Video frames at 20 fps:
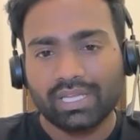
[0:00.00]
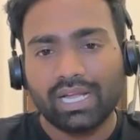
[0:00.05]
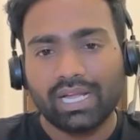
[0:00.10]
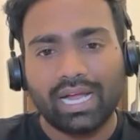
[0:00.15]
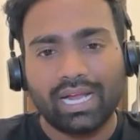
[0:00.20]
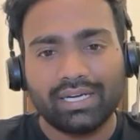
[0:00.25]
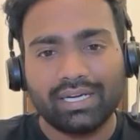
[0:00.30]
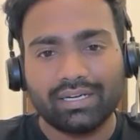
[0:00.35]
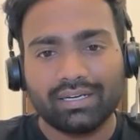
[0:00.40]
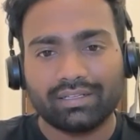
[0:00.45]

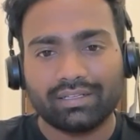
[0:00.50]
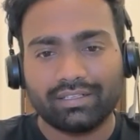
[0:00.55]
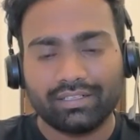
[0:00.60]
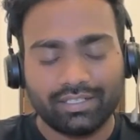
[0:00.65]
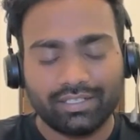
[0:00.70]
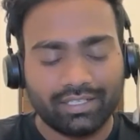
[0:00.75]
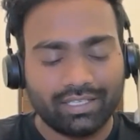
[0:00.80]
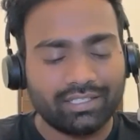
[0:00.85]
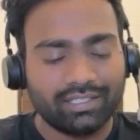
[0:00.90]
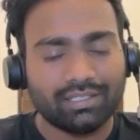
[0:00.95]
And
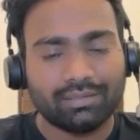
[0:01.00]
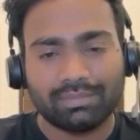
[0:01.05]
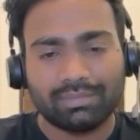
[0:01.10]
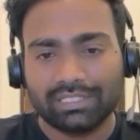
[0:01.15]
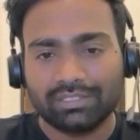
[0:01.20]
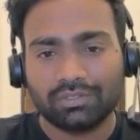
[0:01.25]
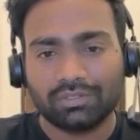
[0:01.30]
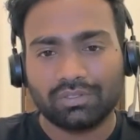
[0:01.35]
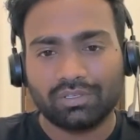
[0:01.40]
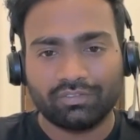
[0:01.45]
in the
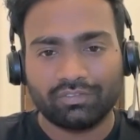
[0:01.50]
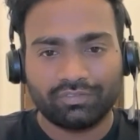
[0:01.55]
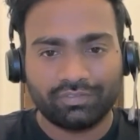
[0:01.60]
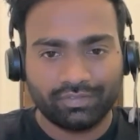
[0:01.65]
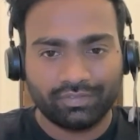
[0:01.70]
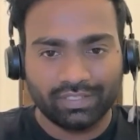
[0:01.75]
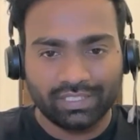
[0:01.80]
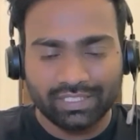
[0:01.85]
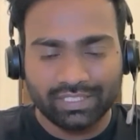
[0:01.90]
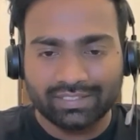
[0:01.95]
month of
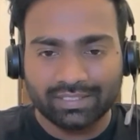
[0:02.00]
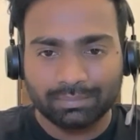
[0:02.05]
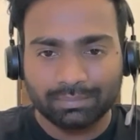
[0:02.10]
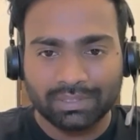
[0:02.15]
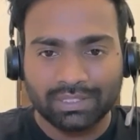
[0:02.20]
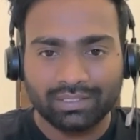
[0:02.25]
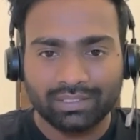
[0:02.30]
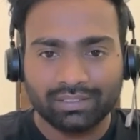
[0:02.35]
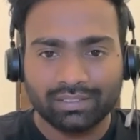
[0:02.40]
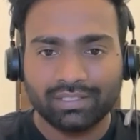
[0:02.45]

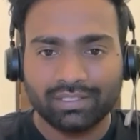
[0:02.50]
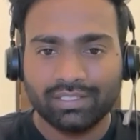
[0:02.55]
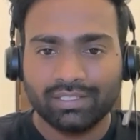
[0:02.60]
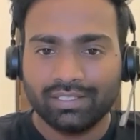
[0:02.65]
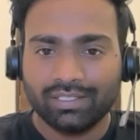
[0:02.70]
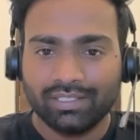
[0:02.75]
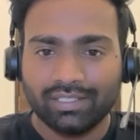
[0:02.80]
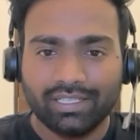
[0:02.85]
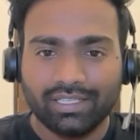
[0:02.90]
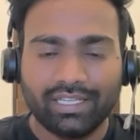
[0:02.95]
December,
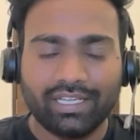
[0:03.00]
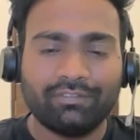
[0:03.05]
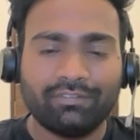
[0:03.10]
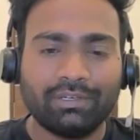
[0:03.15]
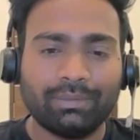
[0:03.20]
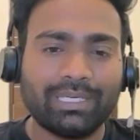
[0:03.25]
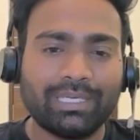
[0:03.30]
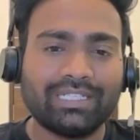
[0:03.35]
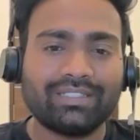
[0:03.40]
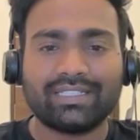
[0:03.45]

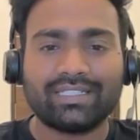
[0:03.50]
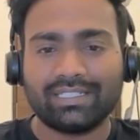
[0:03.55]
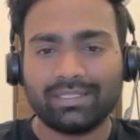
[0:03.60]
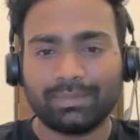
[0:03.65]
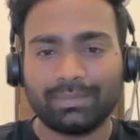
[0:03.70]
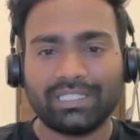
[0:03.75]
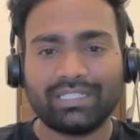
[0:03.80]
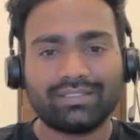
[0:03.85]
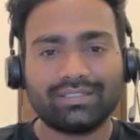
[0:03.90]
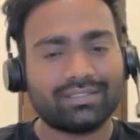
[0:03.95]
everybody
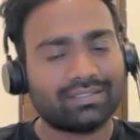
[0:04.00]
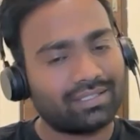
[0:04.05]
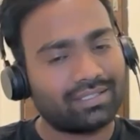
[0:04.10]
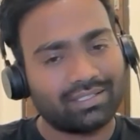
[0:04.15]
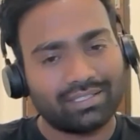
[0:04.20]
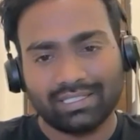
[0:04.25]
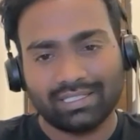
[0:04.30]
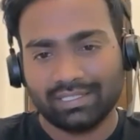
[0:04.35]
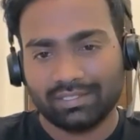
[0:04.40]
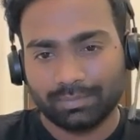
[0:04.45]
celebrates
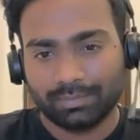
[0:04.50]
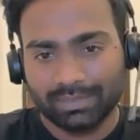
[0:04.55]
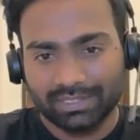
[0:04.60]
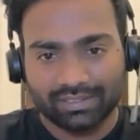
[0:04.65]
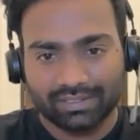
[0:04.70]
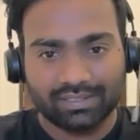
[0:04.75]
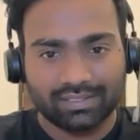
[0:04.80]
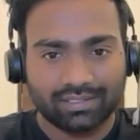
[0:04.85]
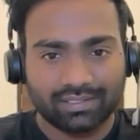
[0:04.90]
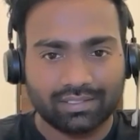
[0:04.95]

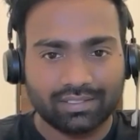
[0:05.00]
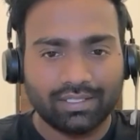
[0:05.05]
Christmas.